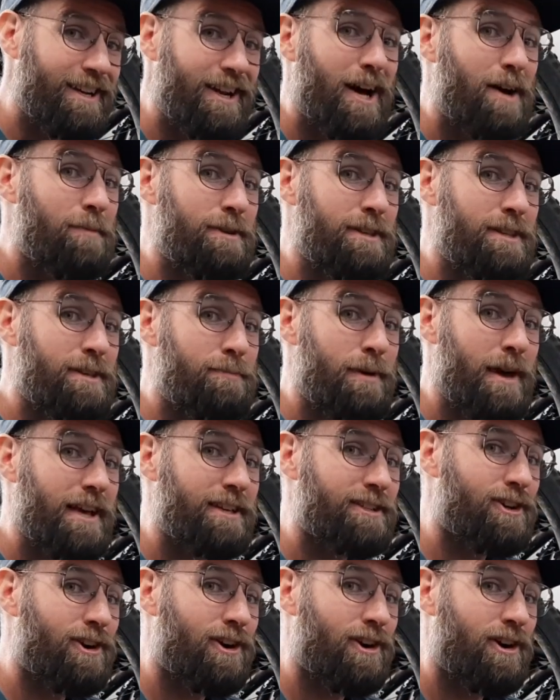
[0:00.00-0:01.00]
not be the
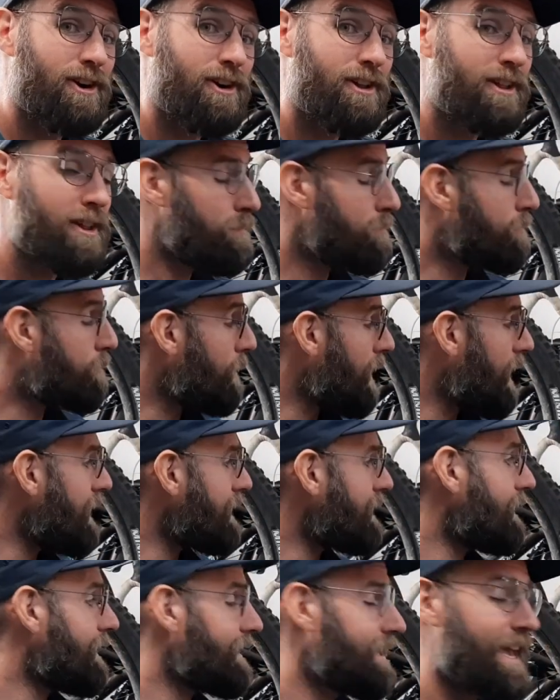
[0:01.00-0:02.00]
best call,
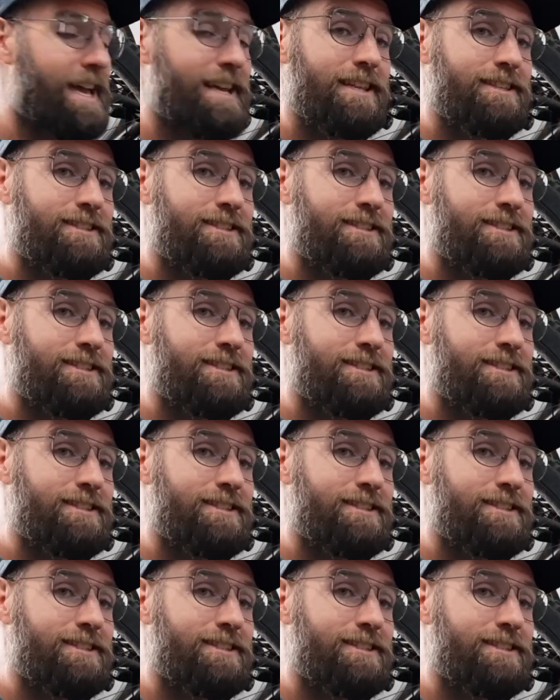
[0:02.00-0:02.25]
but again,